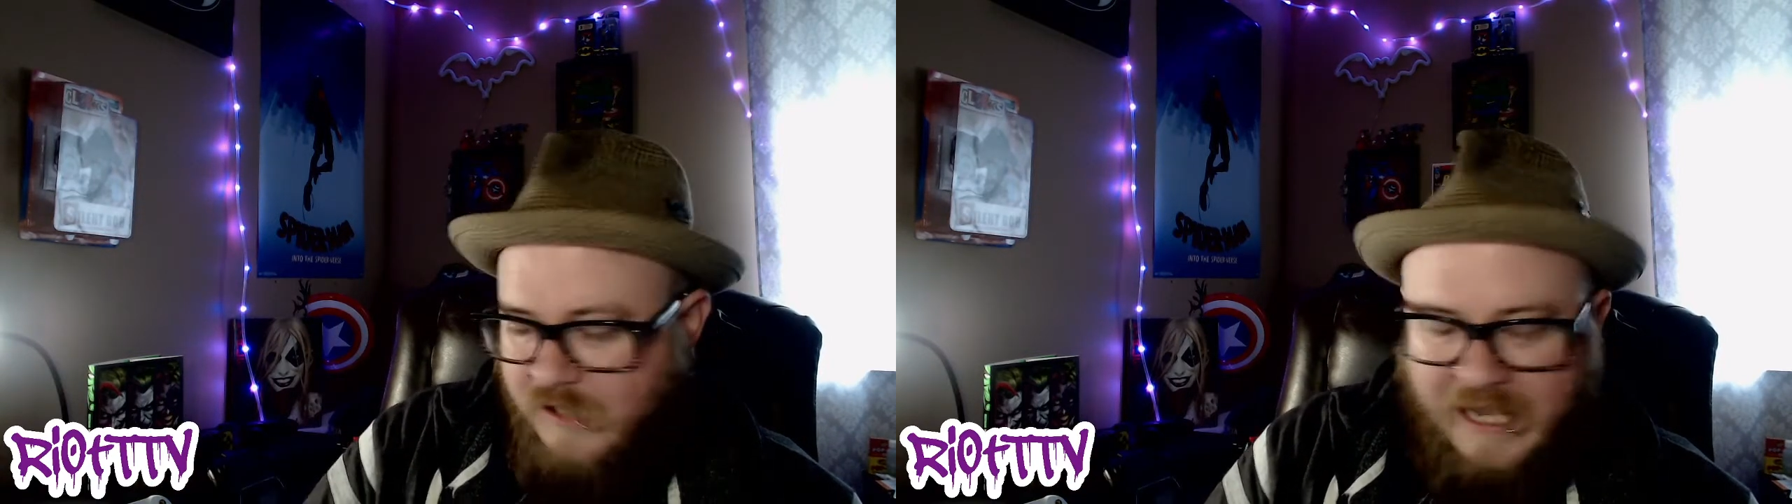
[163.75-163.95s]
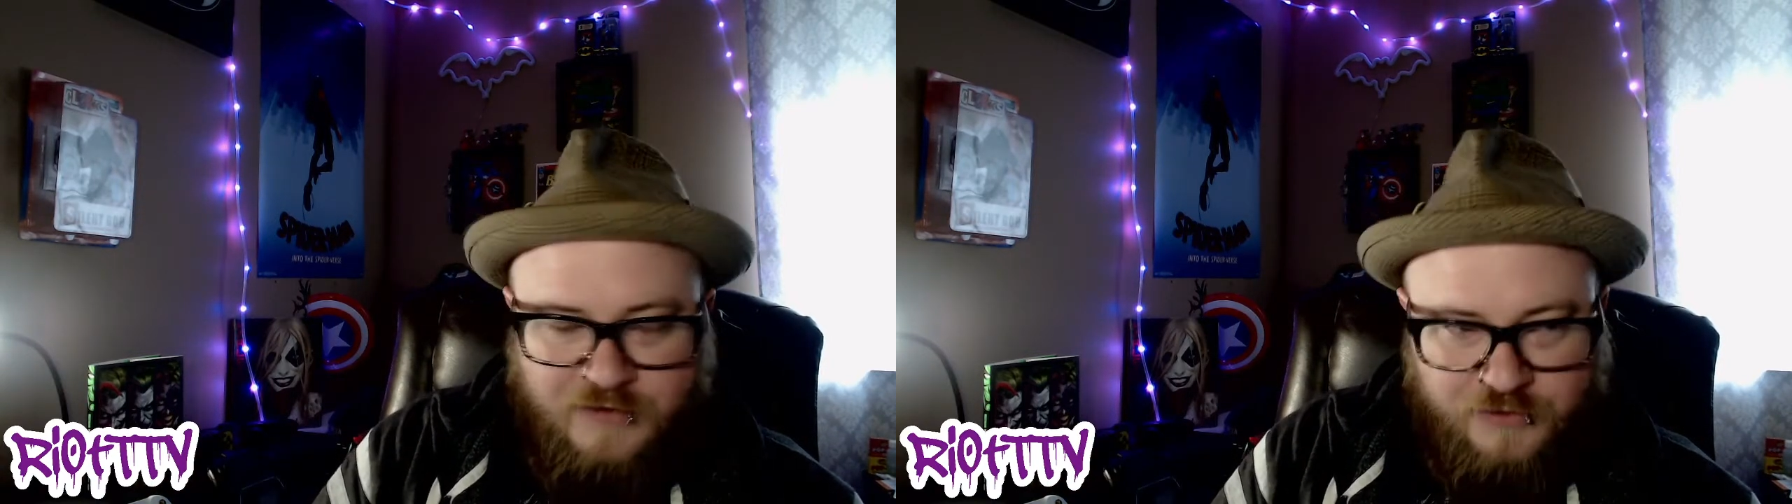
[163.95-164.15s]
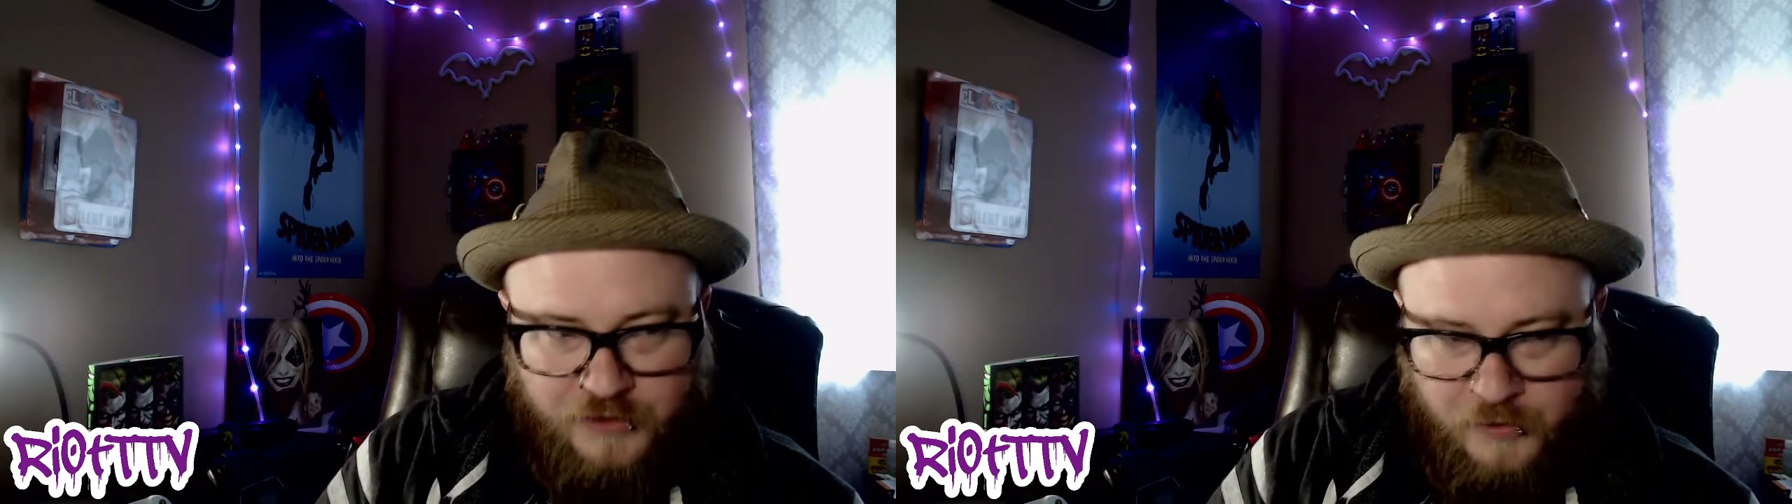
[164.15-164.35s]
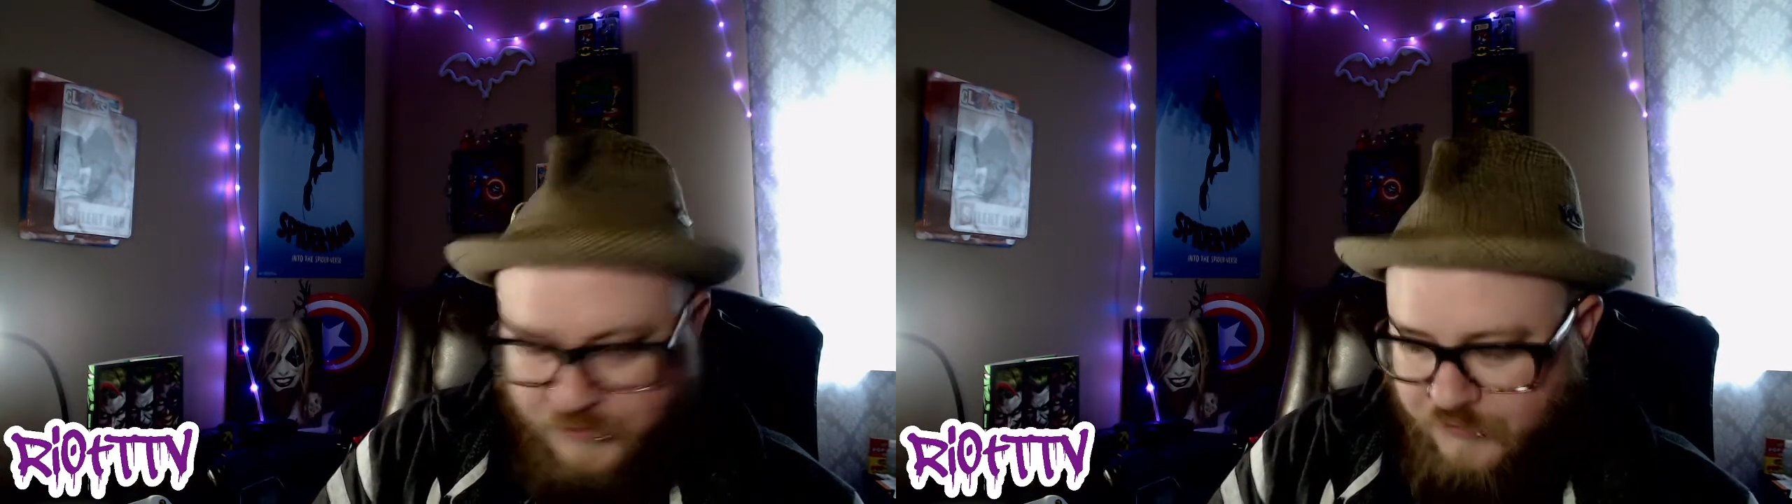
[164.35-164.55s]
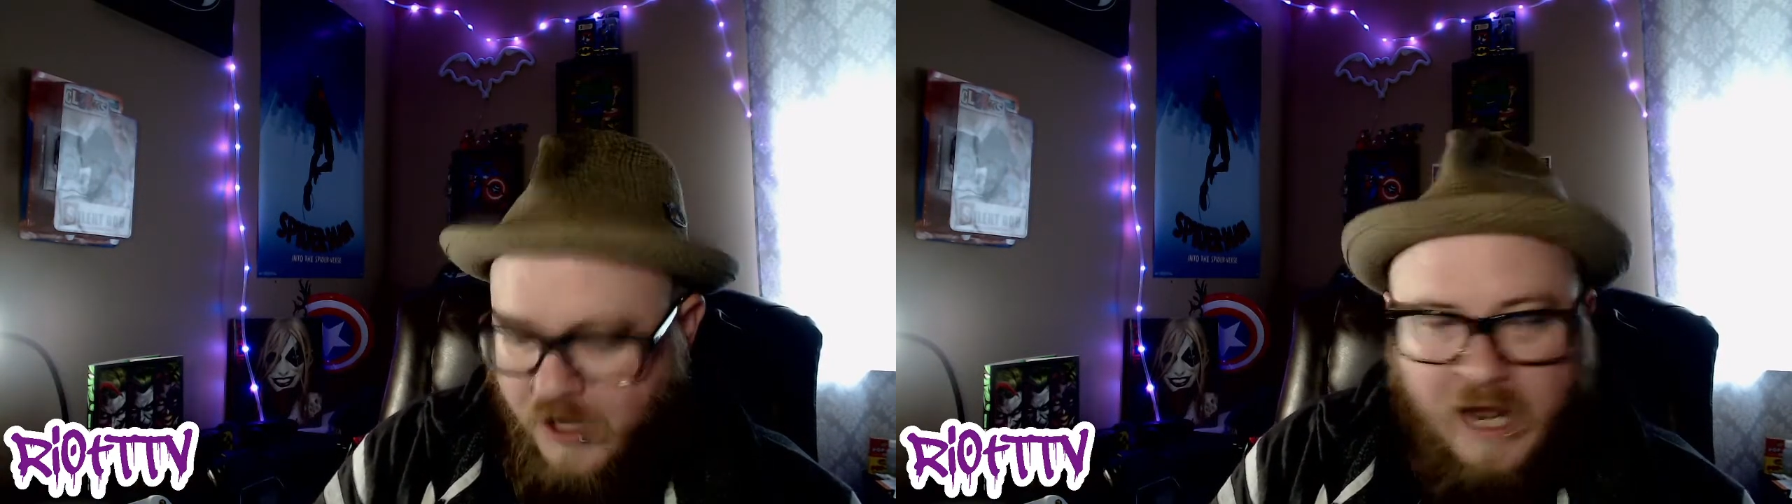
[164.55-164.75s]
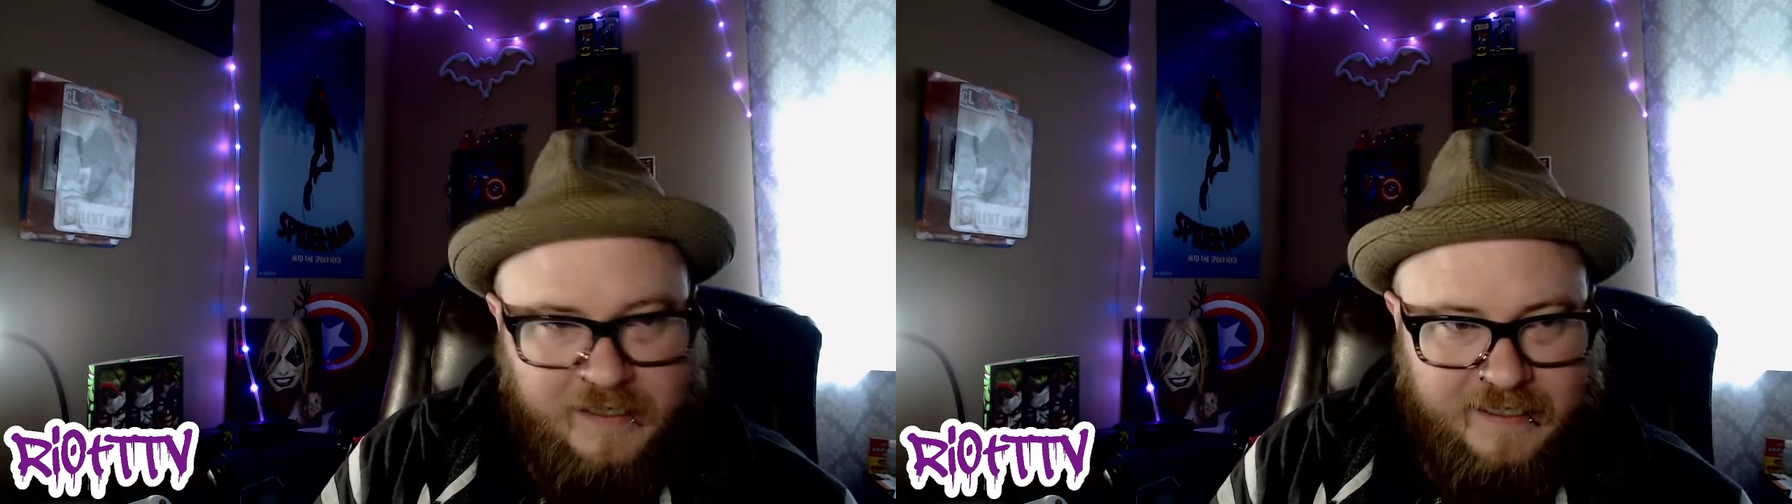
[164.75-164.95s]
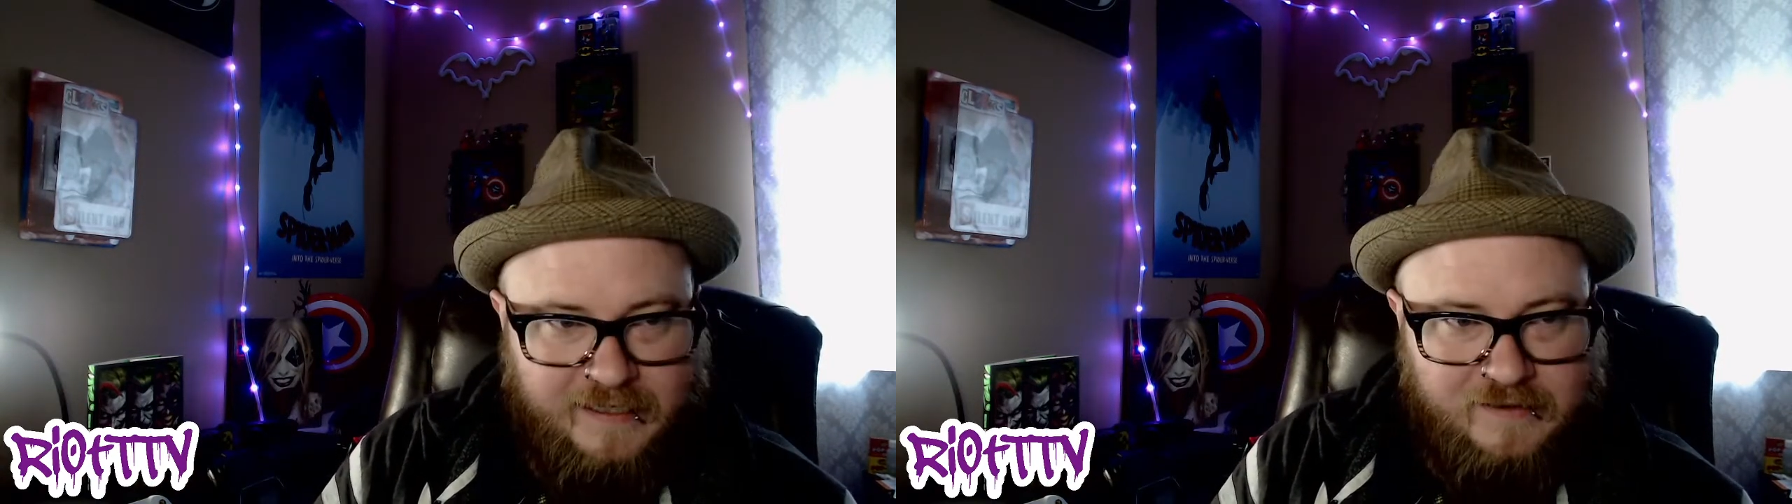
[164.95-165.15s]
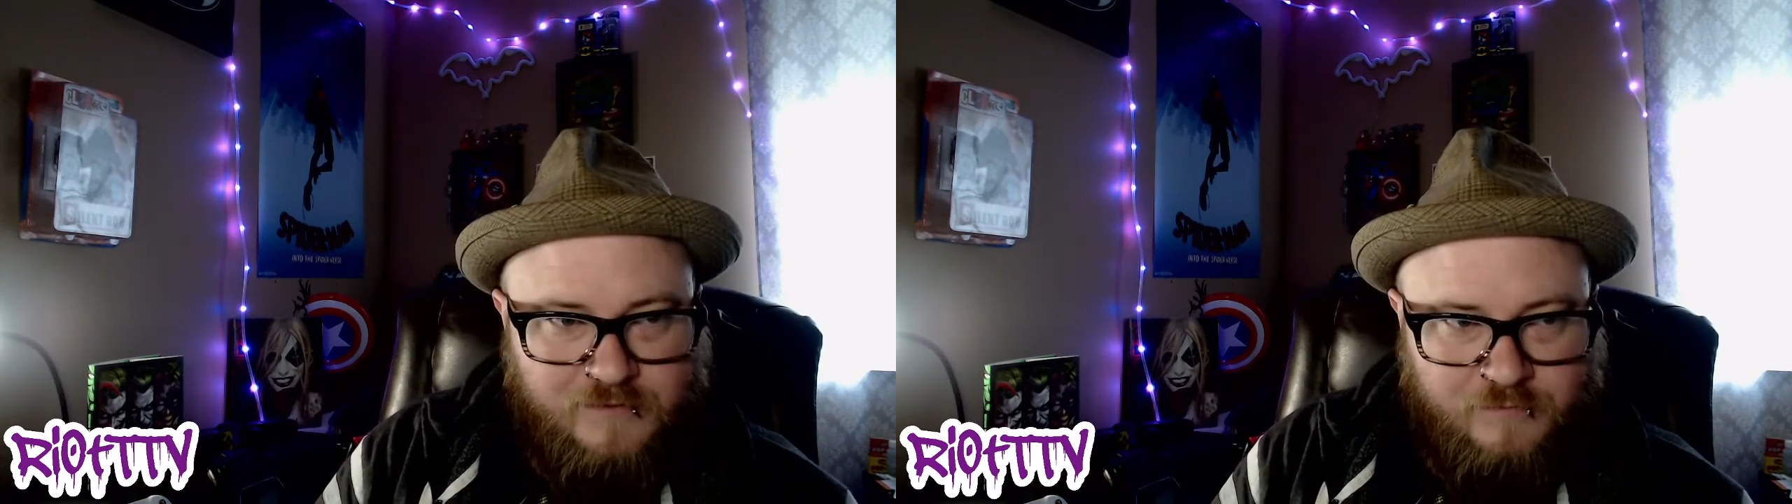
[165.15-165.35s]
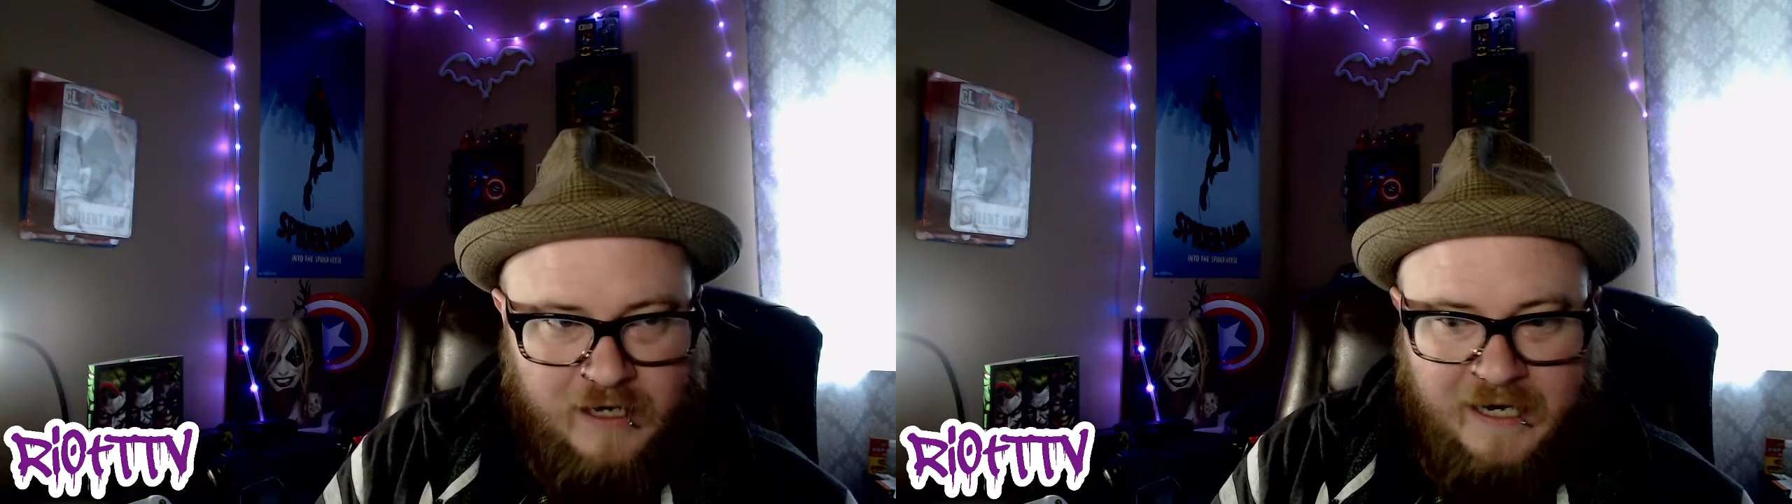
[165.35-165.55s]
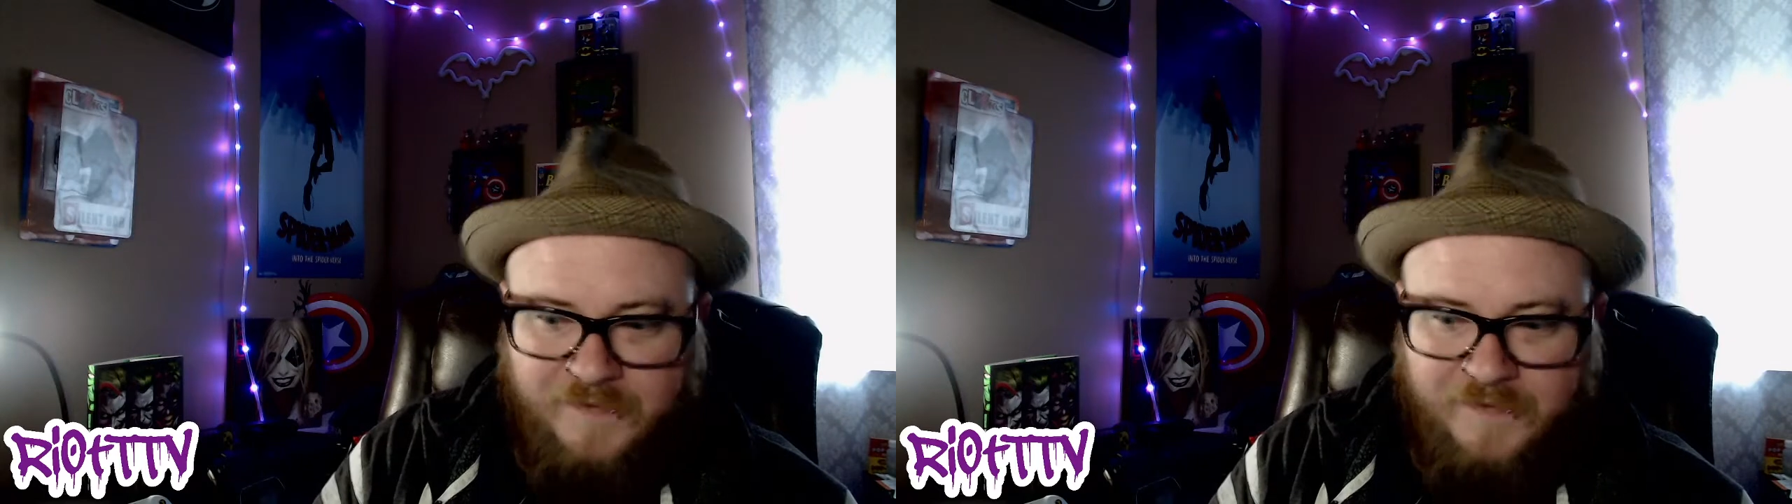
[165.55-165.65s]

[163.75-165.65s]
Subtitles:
as, you know, your hotkeys, right?